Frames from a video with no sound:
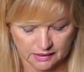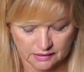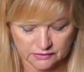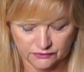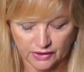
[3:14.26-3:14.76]

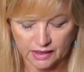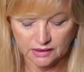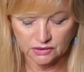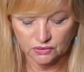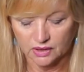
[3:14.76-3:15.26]
fan
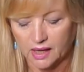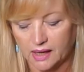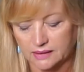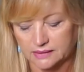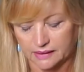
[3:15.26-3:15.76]
your
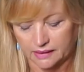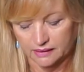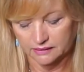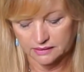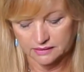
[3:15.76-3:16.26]
cards
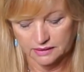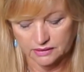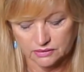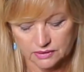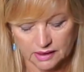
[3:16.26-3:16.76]
out
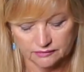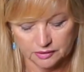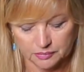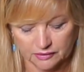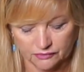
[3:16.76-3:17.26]
into a lovely
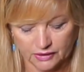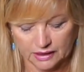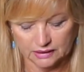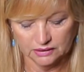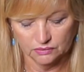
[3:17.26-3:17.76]
big fan
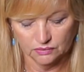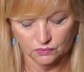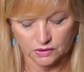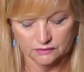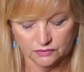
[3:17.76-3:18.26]
in
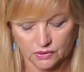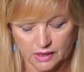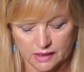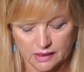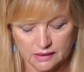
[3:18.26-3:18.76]
one of your
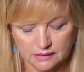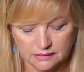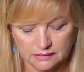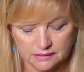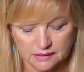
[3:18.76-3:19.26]

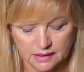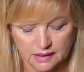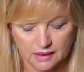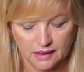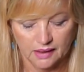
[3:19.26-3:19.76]
hands,
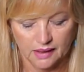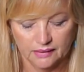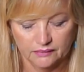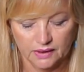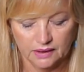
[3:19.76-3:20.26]

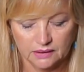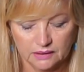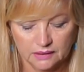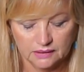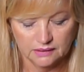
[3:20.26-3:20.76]
and
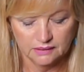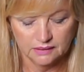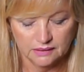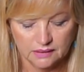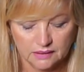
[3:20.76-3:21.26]
then
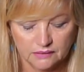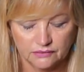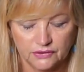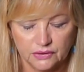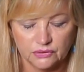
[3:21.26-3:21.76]

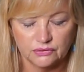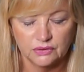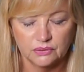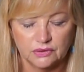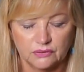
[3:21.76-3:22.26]
feel through
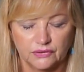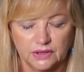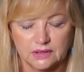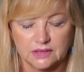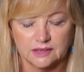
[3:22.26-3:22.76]
with your
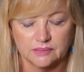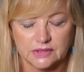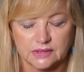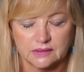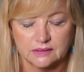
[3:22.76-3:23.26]

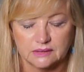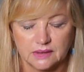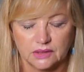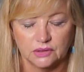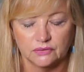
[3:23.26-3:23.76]
fingertips.
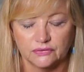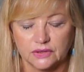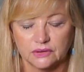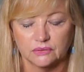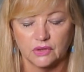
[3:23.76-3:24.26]
And you'll
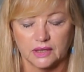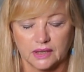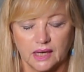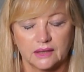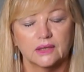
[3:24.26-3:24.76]
feel the right
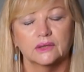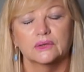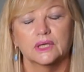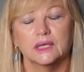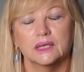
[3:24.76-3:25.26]
card that you're
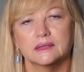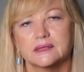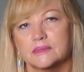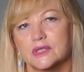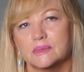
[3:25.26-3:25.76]
needing.
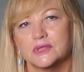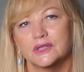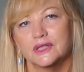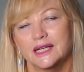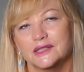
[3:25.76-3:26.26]
Sometimes,
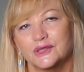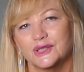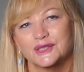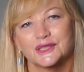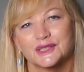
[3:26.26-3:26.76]
as you
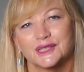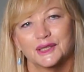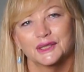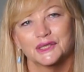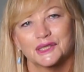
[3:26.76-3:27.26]
can just see, I
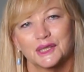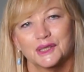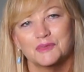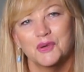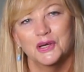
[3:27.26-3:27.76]
just
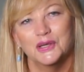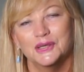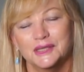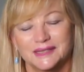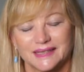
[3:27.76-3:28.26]
close my
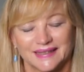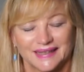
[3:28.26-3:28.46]
eyes